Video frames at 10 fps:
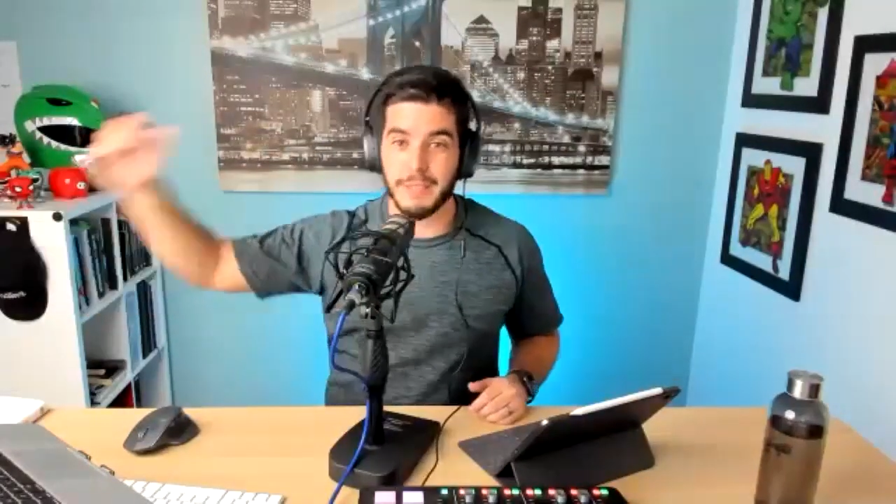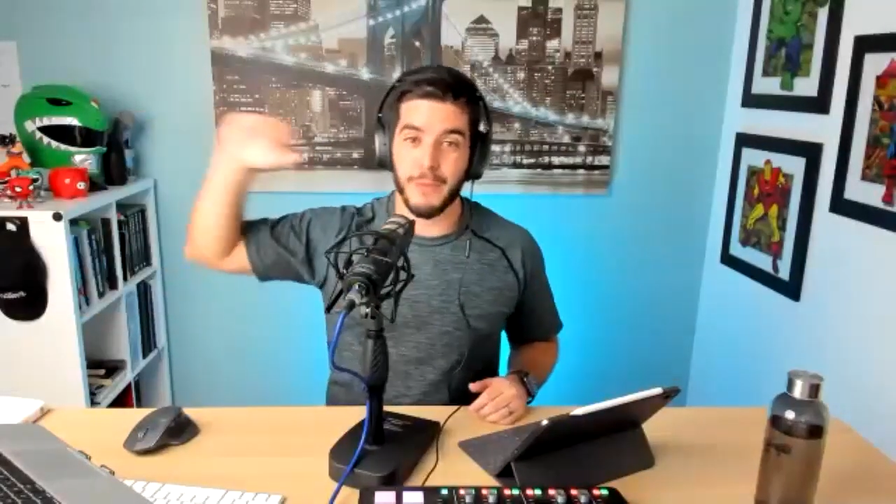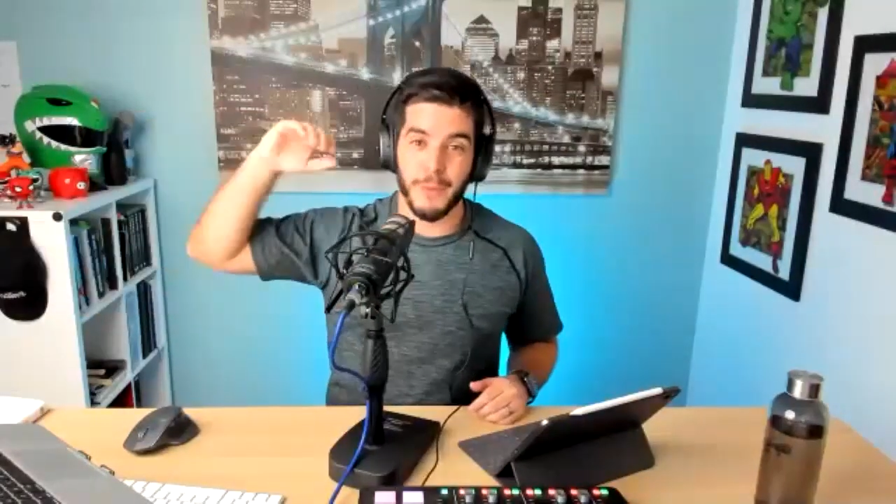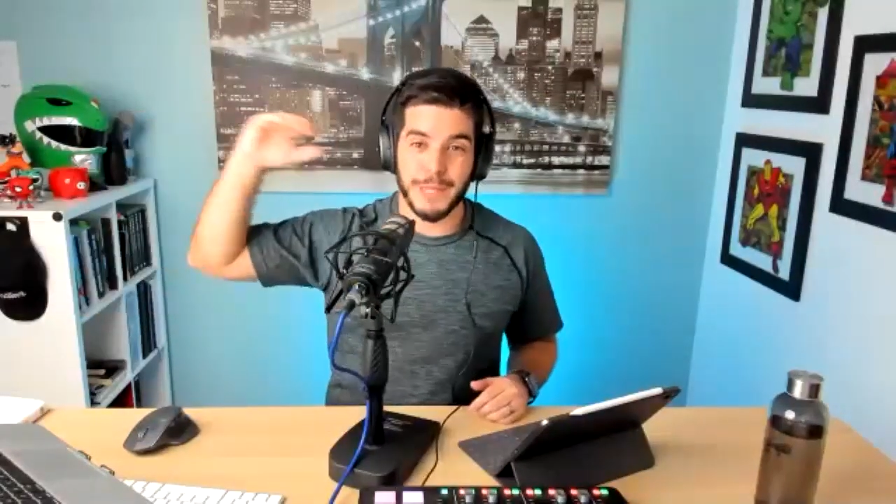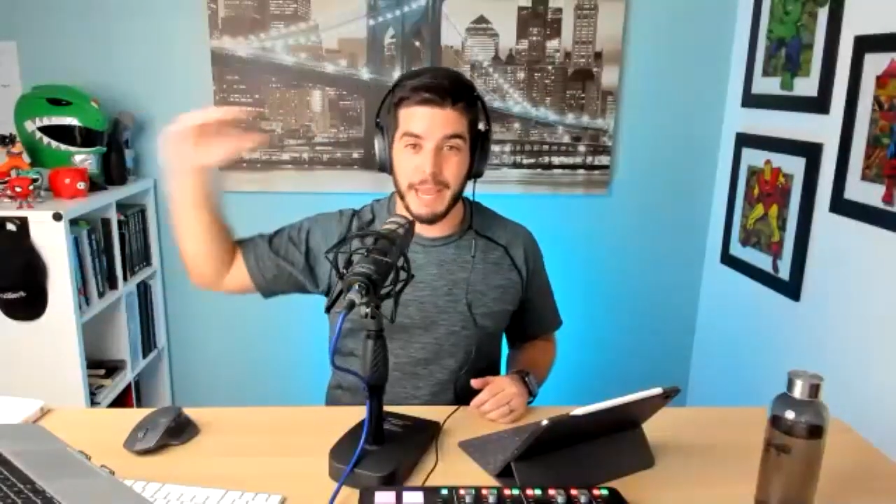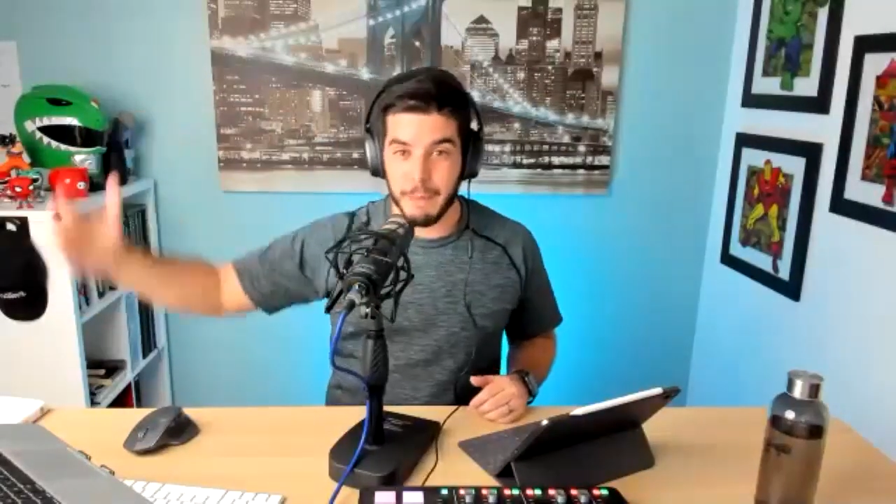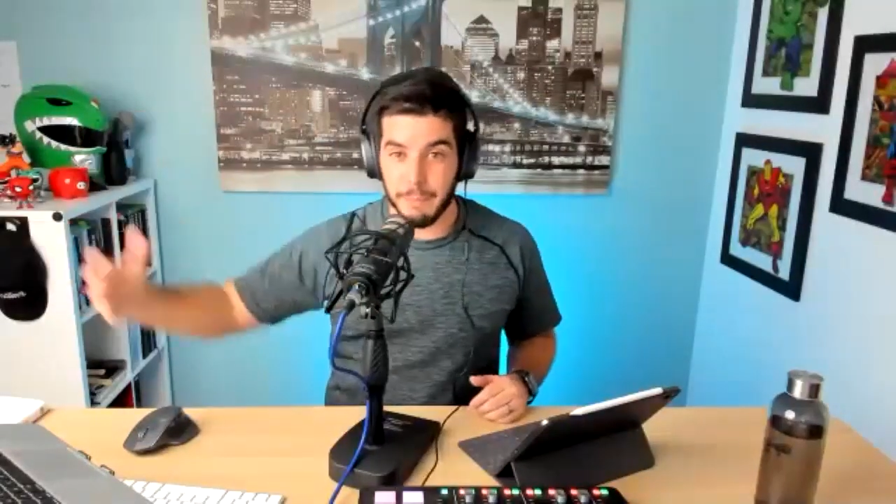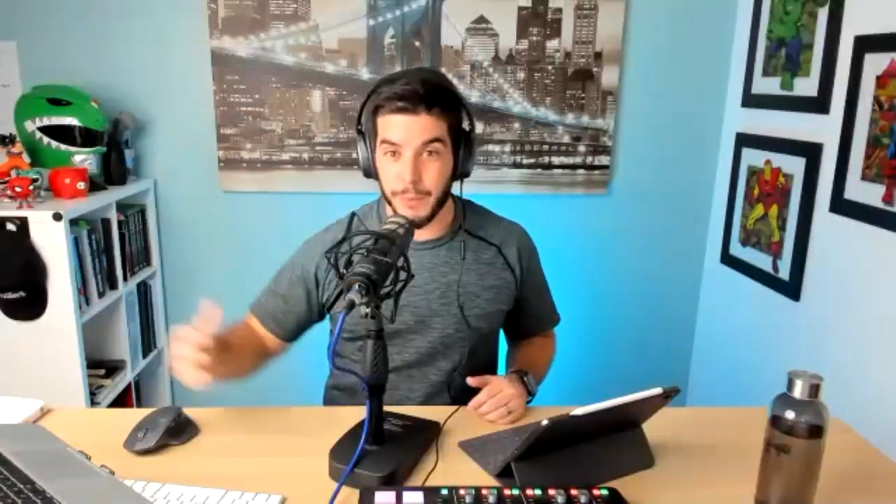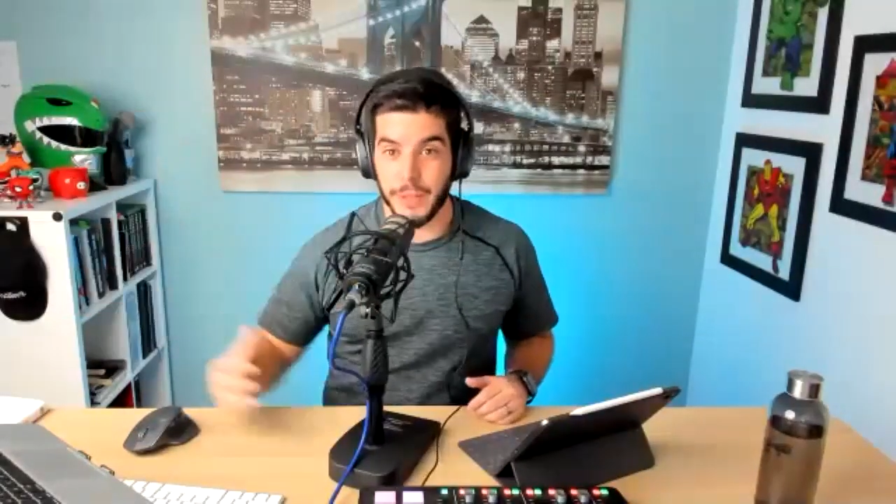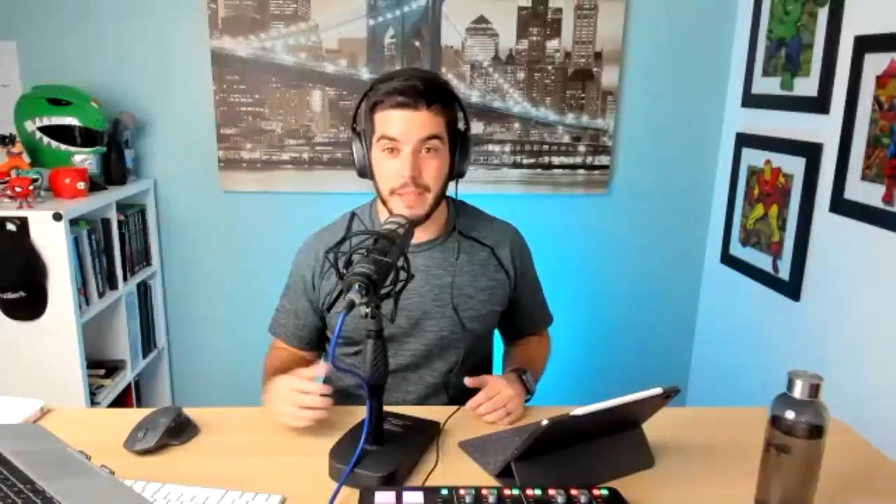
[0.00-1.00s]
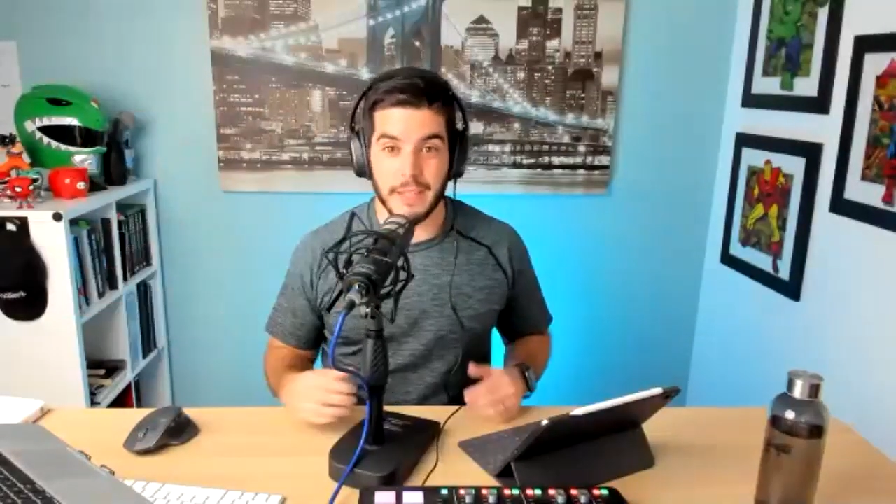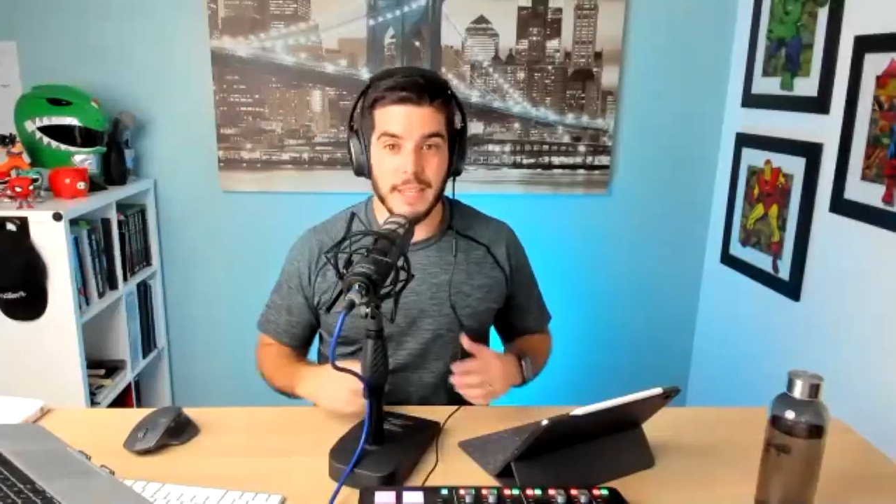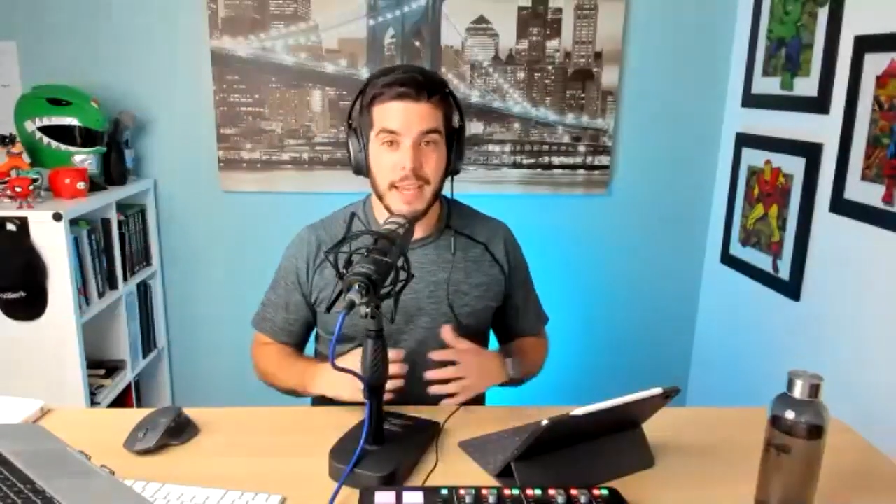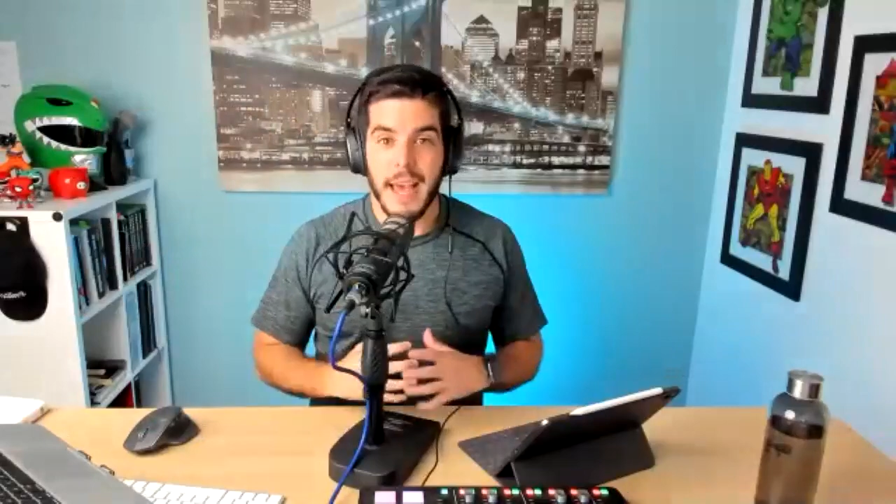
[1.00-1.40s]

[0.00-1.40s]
full-time employees,